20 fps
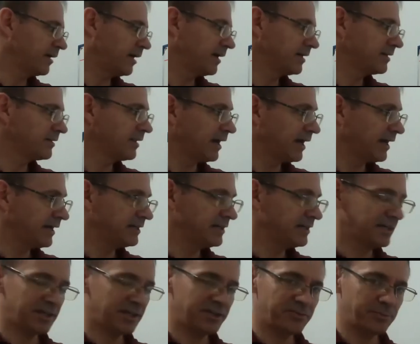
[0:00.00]
online
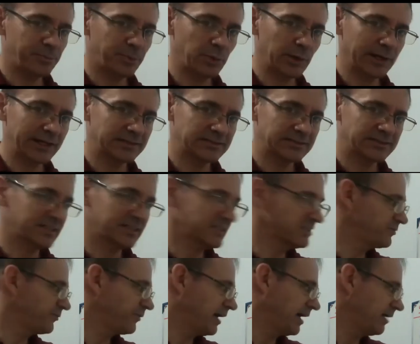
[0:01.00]
is
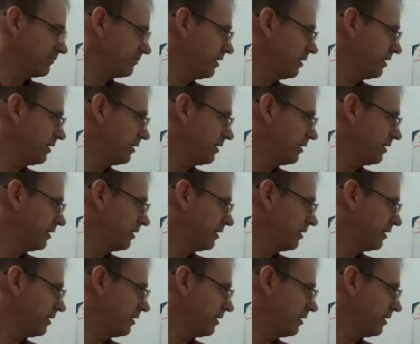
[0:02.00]
0.65.